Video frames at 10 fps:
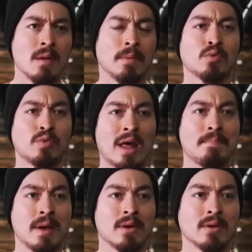But
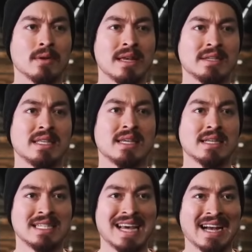red pill is the
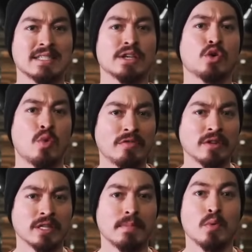exact
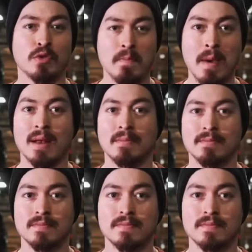equivalent, but with men.